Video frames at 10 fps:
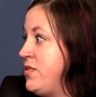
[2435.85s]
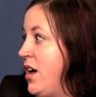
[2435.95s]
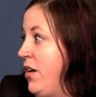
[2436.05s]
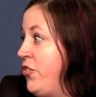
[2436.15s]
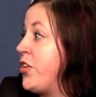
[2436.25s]

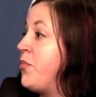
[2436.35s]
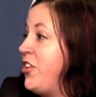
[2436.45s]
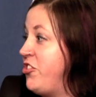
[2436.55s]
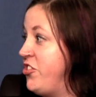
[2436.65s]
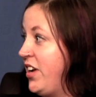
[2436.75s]
uh,
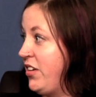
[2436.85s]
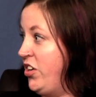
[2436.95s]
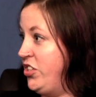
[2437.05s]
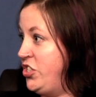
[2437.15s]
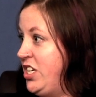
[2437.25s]
circumvention
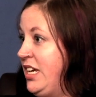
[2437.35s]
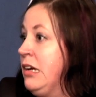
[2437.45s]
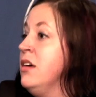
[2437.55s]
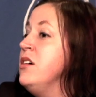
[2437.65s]
technology,